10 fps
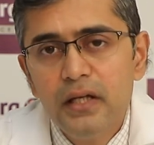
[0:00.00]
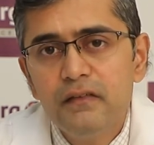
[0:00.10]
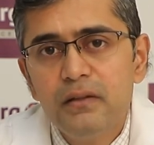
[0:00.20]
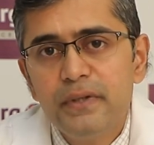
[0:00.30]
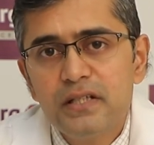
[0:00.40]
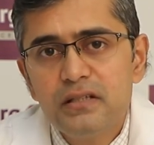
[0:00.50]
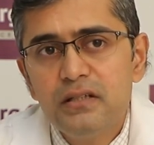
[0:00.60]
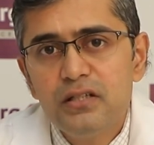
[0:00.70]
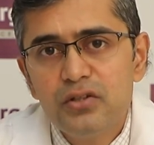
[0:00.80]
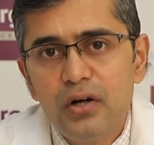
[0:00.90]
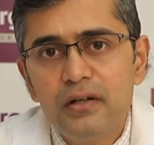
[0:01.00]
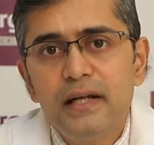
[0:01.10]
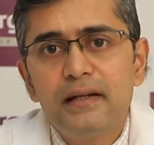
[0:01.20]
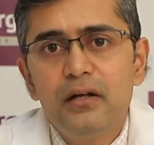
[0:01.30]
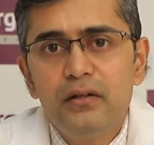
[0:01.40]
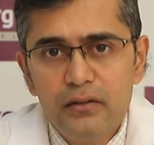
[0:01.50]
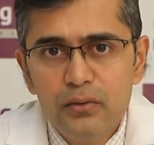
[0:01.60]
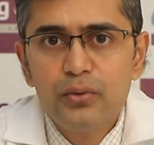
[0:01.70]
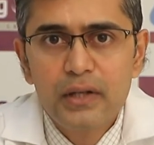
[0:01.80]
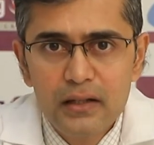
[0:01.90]
If the person is not that kind
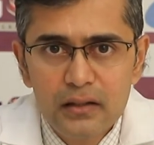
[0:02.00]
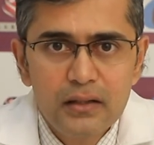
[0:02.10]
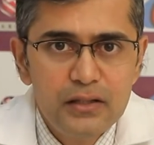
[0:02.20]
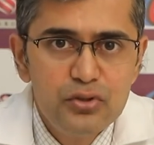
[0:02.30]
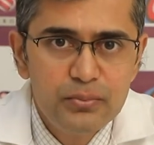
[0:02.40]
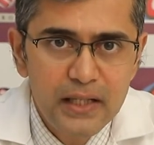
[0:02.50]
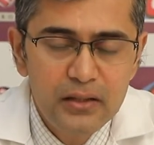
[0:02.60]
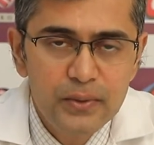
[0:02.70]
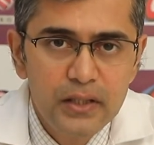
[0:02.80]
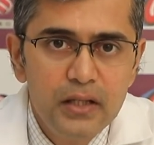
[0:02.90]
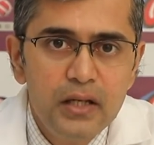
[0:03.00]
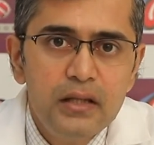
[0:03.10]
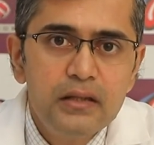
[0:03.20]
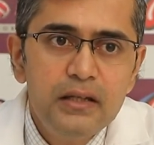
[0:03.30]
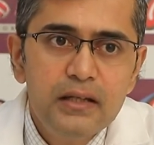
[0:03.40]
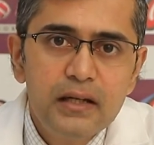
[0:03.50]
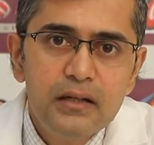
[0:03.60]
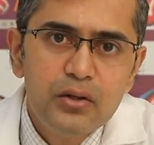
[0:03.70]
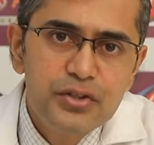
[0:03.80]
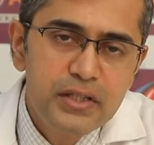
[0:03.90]
who can consume that way, then he
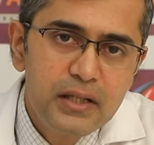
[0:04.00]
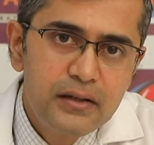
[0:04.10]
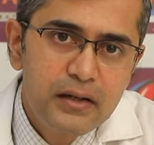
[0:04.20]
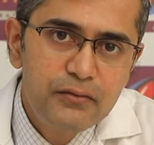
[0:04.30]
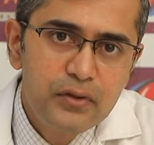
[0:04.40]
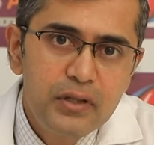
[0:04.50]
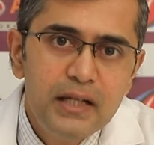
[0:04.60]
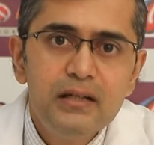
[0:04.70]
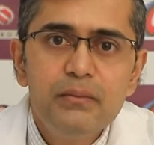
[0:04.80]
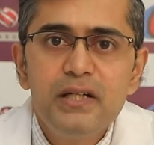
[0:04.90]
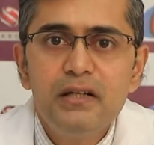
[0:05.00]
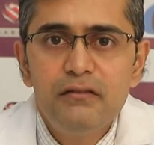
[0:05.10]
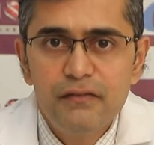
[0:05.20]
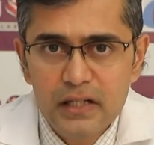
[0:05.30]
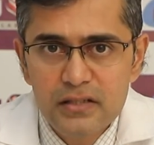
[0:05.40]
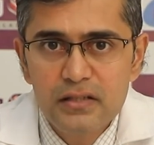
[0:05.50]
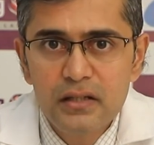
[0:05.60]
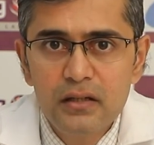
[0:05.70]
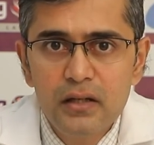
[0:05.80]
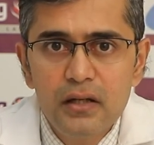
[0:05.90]
can or she can try for a intermittent
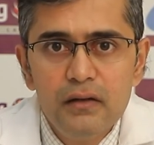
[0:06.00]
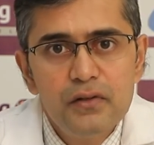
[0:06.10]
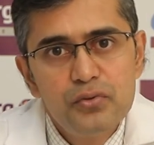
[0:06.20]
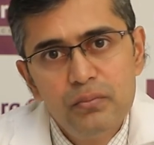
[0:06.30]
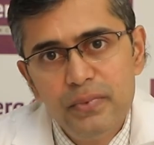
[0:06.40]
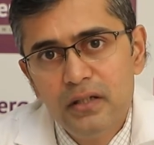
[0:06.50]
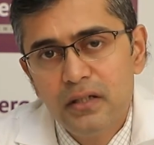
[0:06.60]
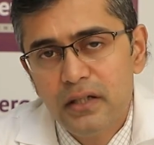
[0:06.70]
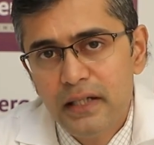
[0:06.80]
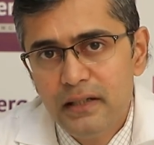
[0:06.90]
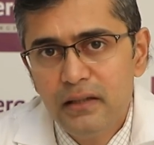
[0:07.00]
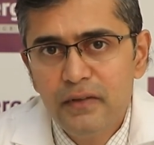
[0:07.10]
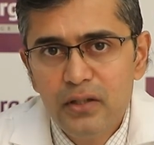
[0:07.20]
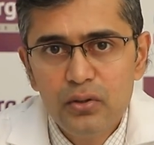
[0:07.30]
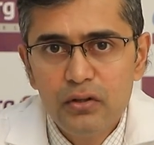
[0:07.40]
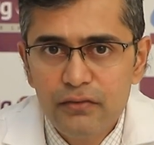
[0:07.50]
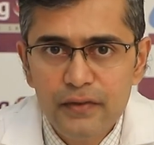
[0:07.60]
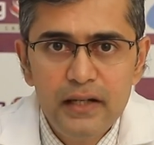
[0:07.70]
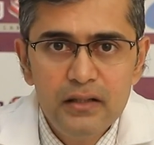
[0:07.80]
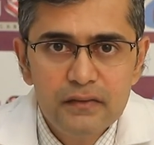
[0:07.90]
fasting, which would be a eating window of
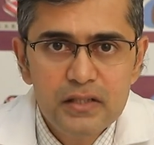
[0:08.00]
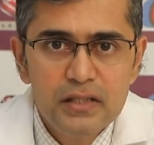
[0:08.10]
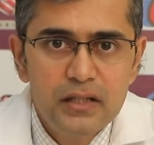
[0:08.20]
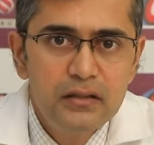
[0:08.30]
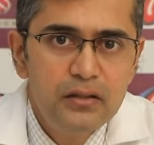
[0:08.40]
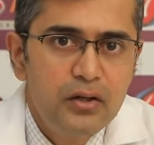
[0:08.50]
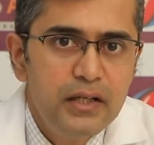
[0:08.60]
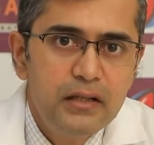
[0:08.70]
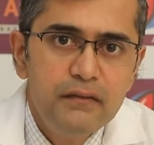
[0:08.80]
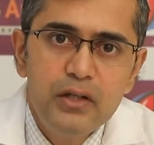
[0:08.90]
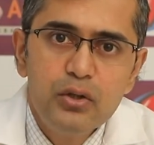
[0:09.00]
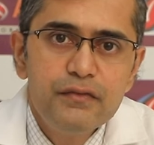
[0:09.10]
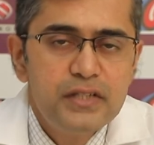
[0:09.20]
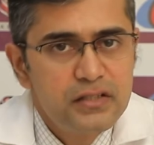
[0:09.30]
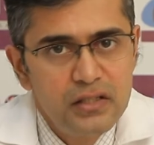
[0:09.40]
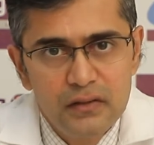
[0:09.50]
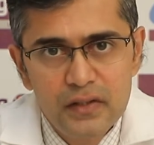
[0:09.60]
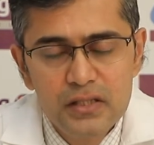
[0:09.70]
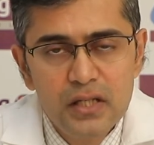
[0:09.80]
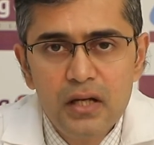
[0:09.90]
8 hours and a non-eating window of 16
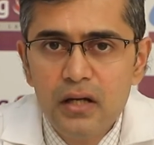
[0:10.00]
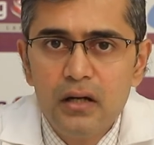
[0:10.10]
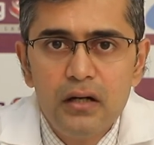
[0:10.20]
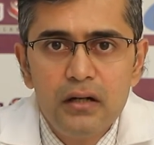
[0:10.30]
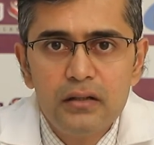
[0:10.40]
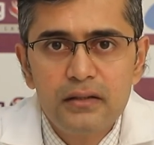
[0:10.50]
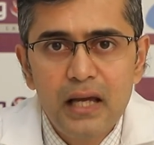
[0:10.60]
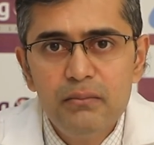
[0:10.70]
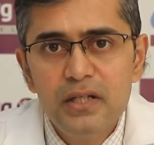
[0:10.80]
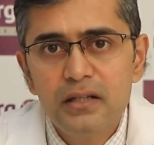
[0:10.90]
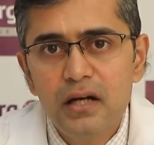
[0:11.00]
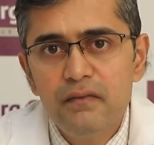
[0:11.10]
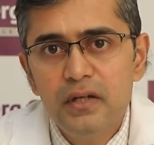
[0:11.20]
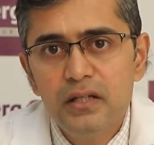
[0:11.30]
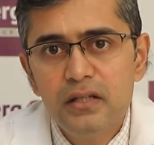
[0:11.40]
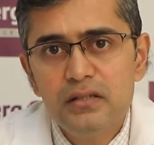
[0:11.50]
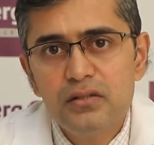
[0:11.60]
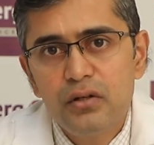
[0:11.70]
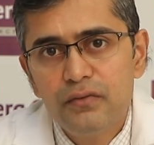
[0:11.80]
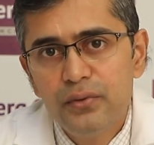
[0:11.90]
hours. Time and
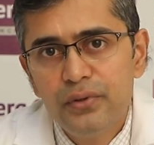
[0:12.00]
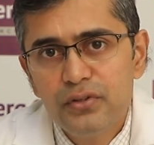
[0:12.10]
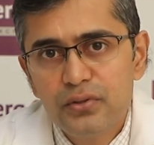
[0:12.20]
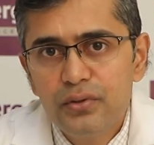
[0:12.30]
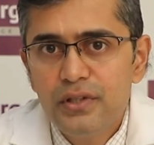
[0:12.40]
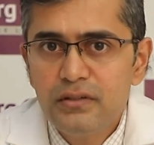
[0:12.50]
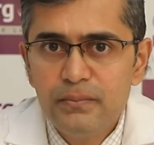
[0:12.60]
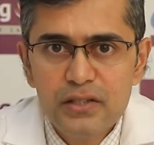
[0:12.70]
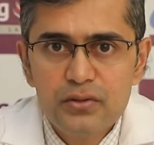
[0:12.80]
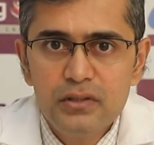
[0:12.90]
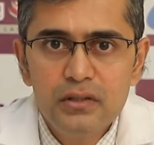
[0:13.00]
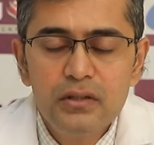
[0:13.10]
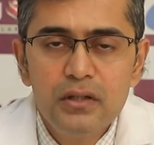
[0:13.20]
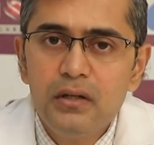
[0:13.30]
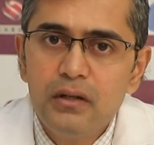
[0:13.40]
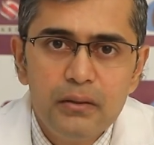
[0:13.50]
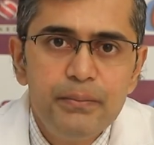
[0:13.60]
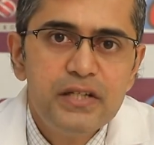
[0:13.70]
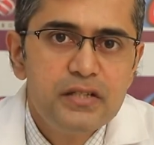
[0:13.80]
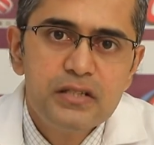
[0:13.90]
convenience of doing so is based on the
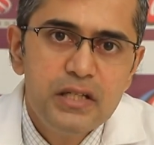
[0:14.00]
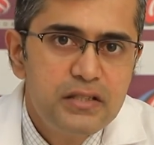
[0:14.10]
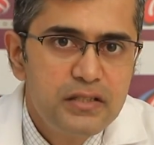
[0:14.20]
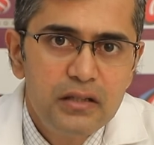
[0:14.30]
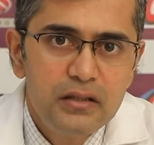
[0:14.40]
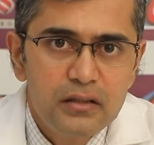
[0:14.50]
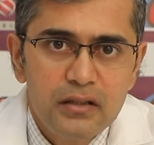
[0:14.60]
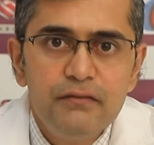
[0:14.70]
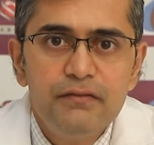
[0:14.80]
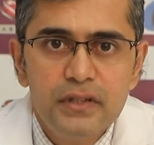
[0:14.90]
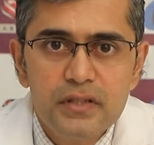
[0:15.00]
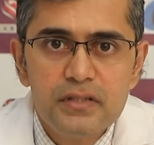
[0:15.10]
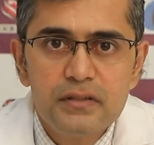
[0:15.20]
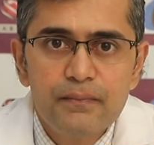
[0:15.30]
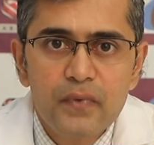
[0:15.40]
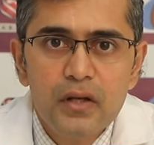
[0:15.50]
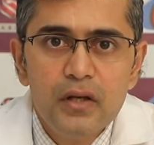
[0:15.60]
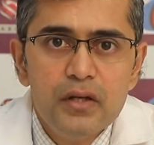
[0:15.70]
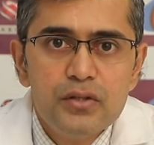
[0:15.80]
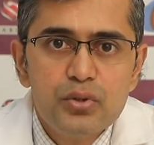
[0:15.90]
patient's needs and comforts.
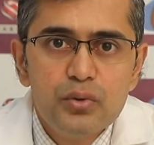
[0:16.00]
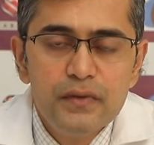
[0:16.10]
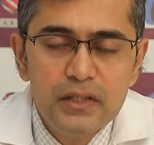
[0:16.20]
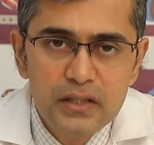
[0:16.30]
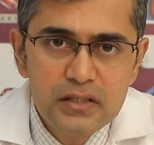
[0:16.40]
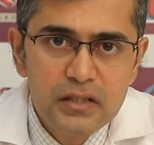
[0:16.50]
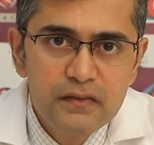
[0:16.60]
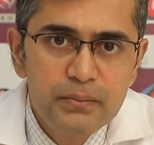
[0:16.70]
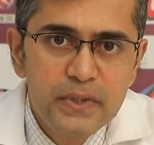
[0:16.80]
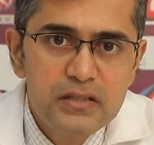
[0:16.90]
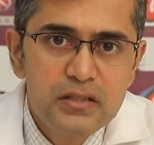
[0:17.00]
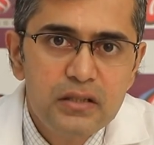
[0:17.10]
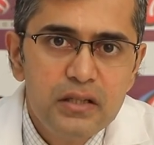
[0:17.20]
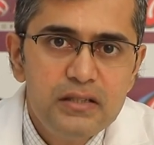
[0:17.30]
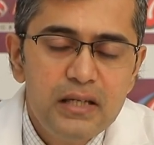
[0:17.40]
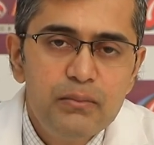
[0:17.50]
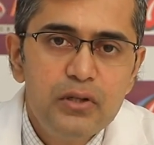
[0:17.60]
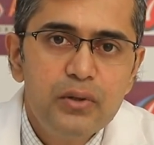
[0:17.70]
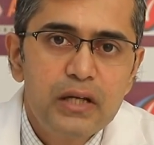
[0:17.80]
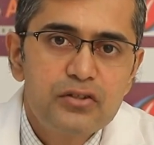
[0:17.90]
So with this, if the person is
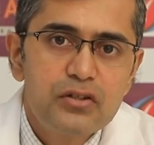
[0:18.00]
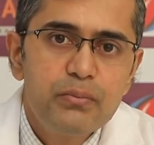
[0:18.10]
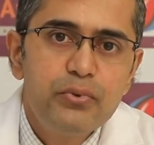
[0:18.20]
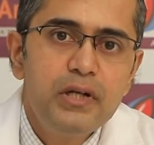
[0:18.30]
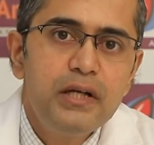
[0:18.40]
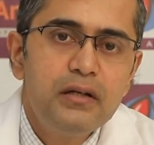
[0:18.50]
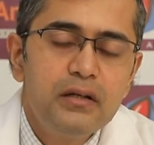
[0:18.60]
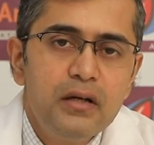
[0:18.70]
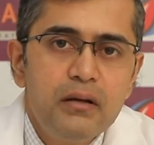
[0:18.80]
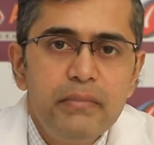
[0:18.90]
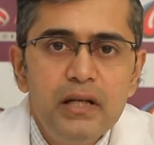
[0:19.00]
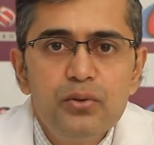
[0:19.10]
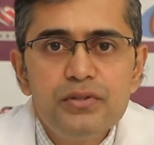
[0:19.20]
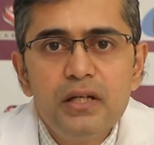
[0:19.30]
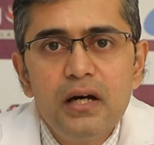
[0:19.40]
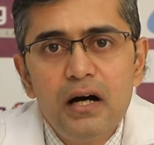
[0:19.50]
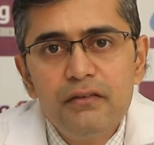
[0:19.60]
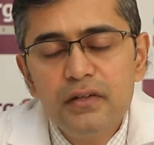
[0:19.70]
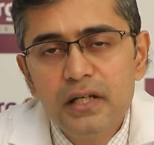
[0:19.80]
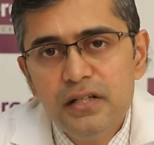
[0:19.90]
able to extrapolate by losing
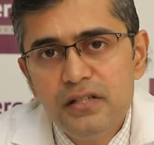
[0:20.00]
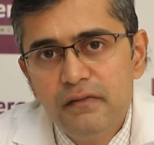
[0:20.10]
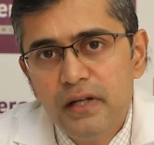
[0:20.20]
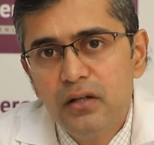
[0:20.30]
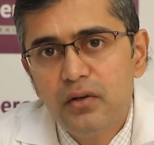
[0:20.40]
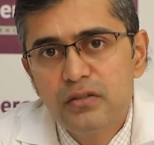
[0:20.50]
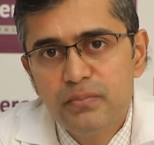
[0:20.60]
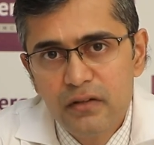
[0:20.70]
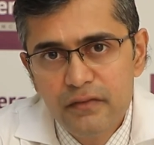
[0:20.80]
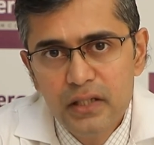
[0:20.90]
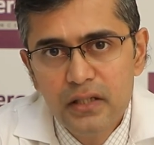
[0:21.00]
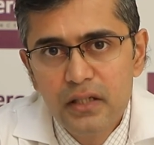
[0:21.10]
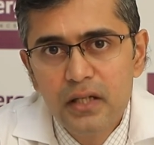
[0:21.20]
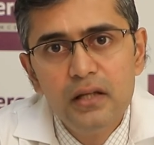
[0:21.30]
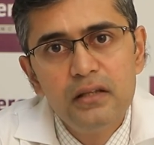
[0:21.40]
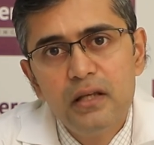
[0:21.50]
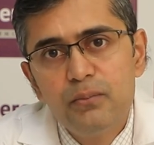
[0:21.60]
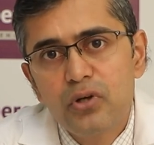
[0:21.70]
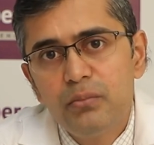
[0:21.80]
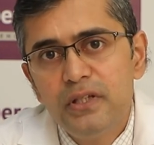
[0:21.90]
half a kg weight loss per week, then
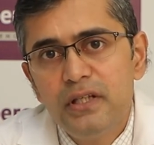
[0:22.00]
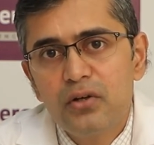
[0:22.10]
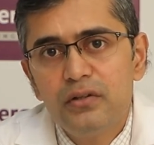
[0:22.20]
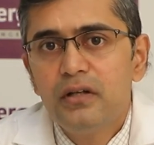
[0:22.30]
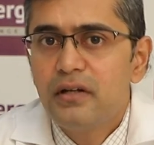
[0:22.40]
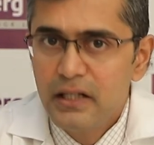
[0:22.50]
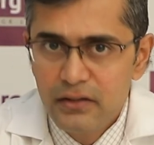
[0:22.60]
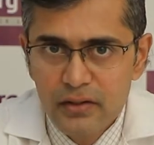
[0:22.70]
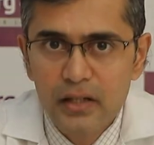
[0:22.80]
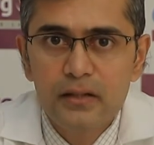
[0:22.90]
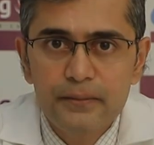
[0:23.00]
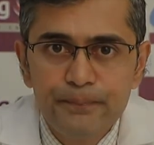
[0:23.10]
probably they are on the right track.